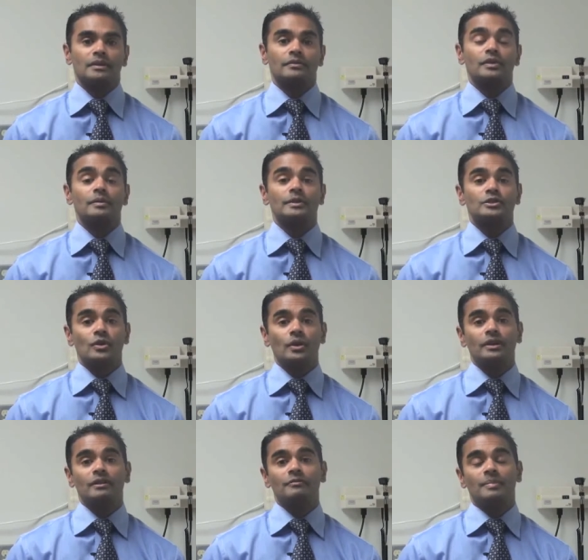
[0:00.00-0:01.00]
For the
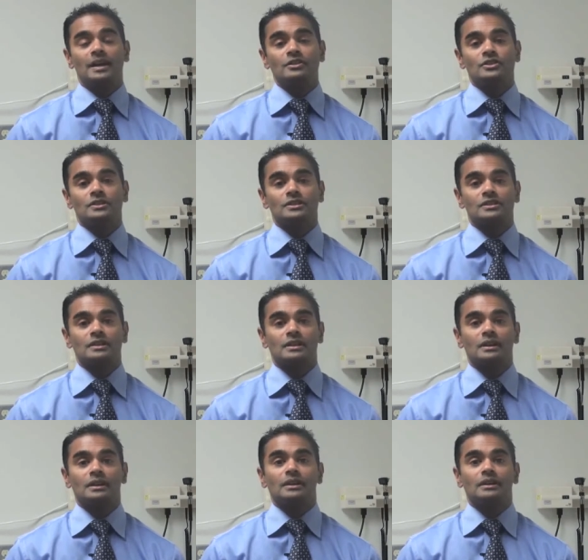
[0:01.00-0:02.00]
majority of patients,
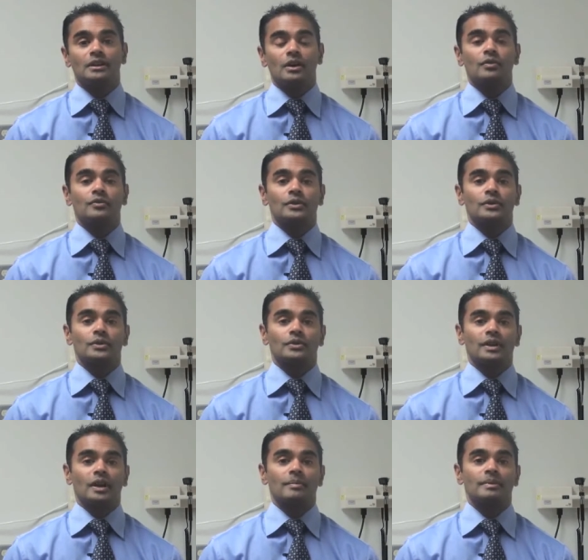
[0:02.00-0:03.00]
no further
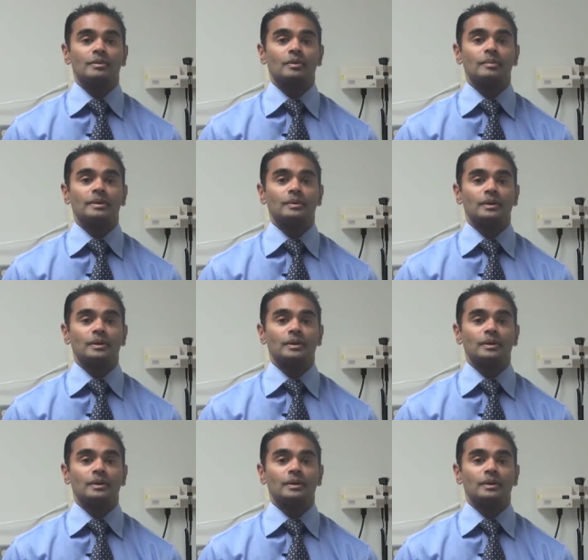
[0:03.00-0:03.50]
therapy will be